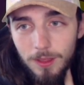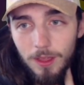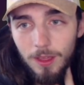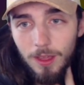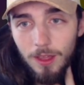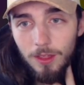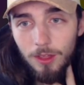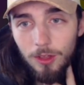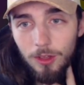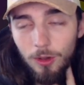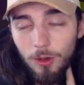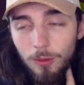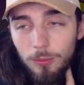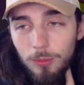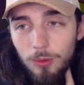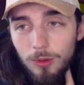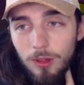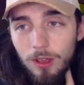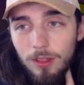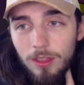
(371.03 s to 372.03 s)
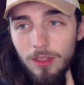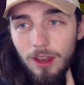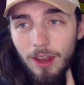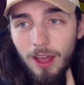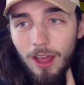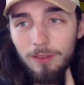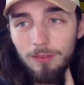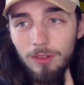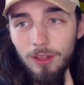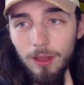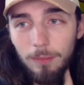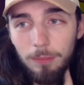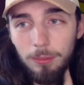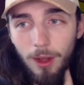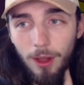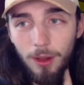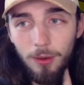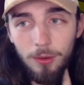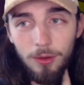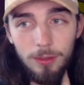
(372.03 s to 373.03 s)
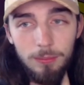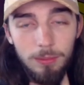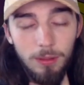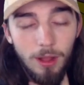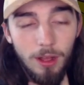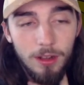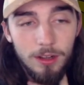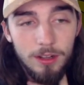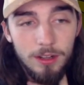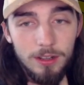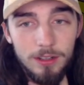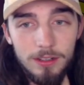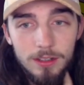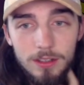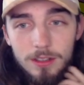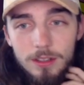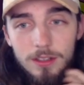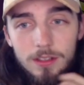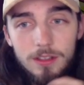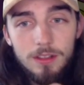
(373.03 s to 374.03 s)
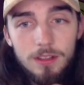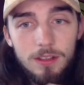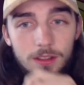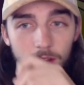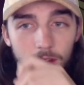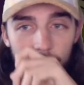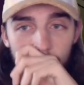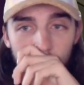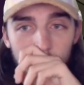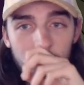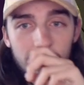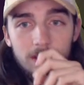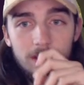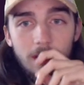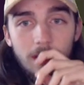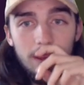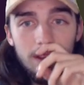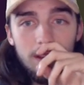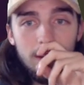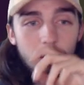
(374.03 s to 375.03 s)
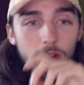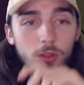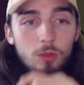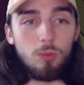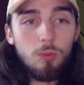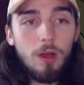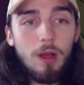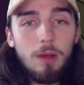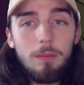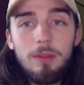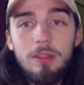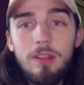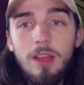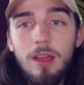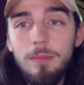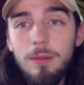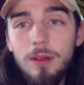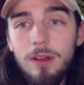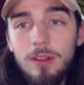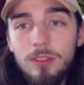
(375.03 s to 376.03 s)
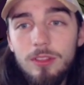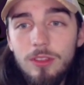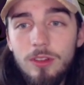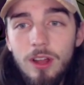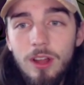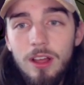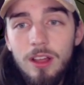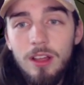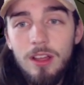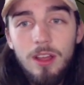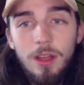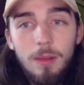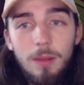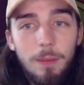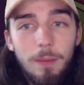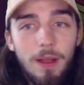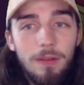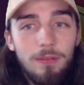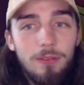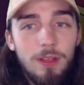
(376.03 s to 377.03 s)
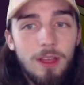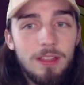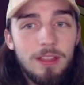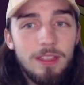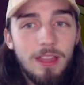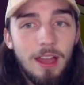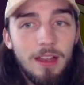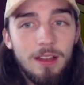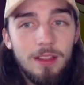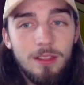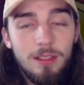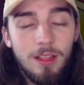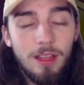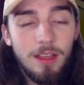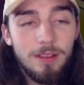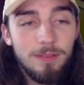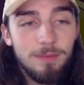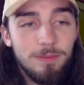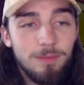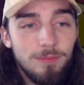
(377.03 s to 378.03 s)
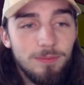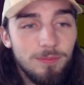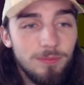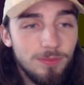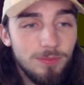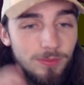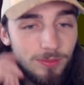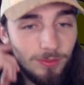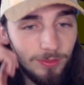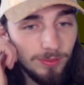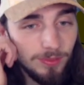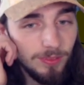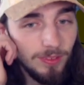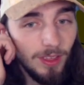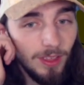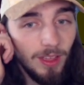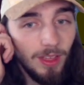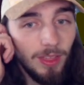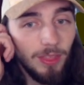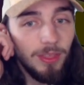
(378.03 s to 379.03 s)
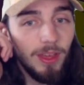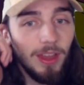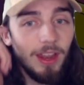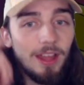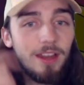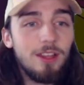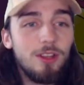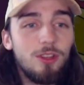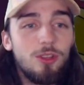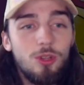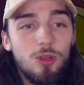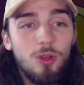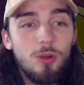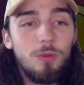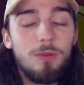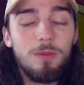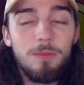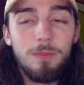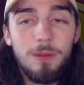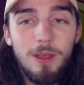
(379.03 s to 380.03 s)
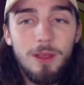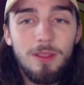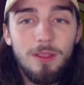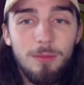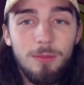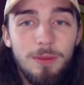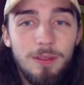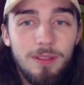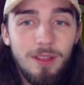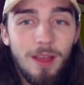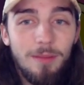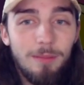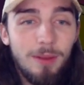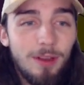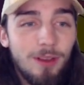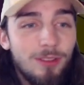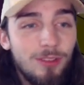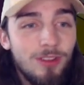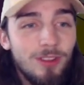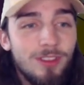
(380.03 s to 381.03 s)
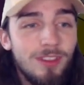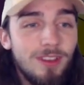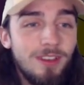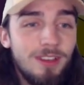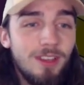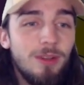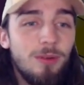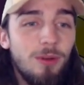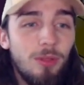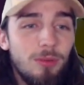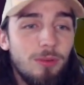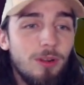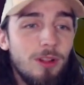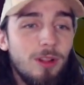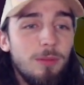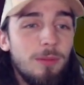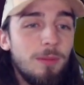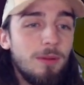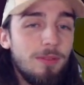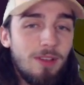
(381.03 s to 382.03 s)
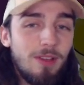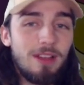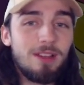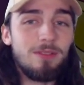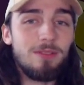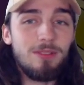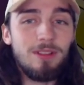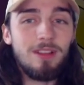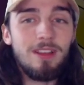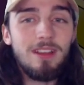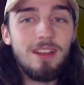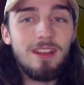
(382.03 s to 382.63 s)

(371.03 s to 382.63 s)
Like, go Mungus and then have, like, a priority blocker to some extent here as well beside Barraskewda. But I feel like that's, like... Then I need two pieces beside Barraskewda to deal with Rillaboom effectively.